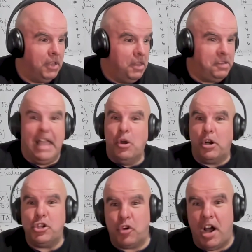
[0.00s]
Say no
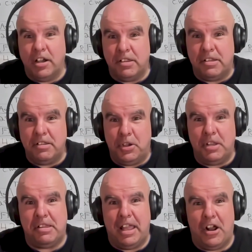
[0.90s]
to drugs. You
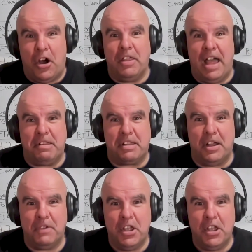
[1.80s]
could say to all that stuff.